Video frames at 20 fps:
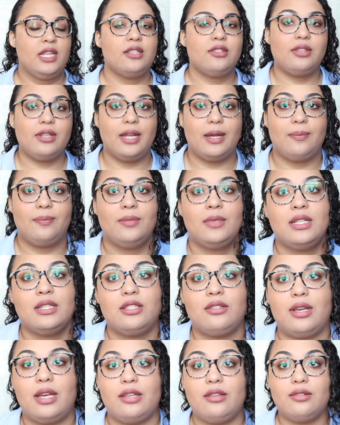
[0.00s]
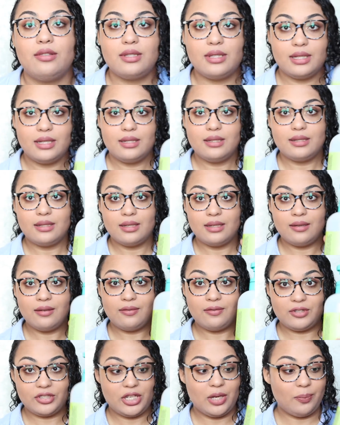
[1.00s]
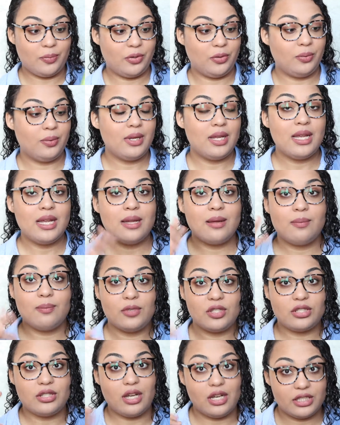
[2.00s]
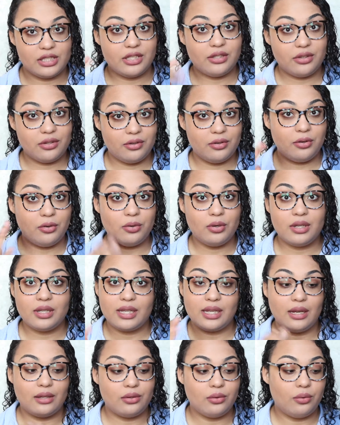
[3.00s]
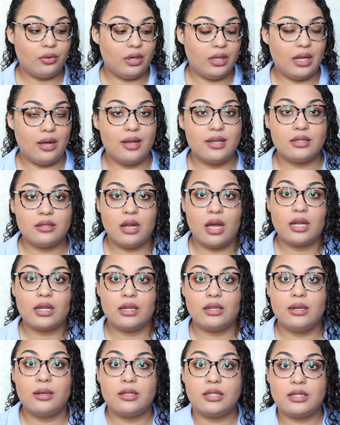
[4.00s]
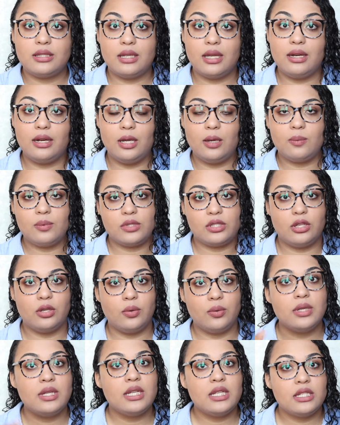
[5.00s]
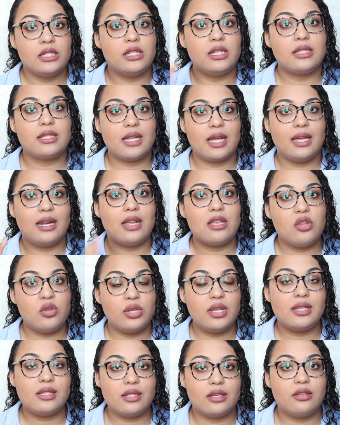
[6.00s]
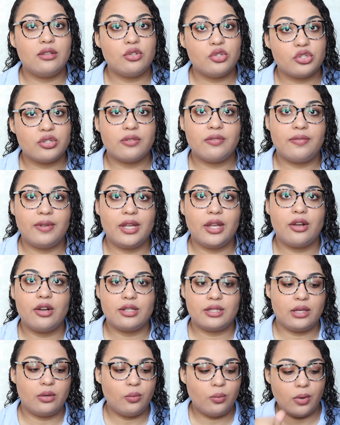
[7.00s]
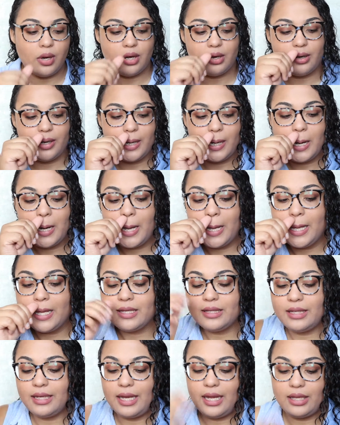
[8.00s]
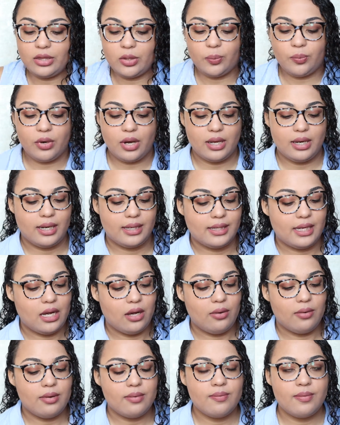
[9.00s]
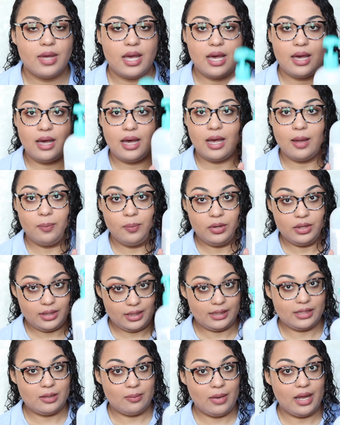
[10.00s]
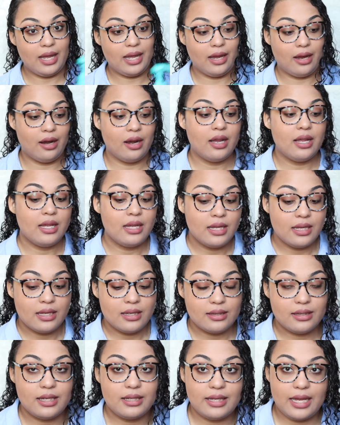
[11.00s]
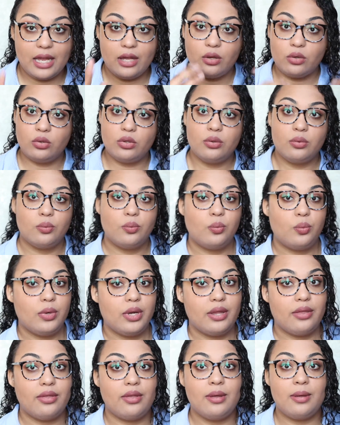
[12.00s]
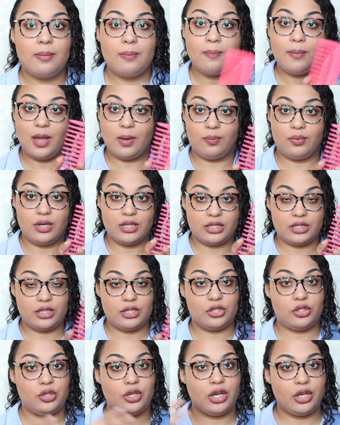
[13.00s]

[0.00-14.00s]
So yeah, so I use this for shampoo, massage it through, get out the oil out. It's not gonna set up, so just kind of you need to use your fingers and water to get the product out. I put this in my hair, detangled with my brushes.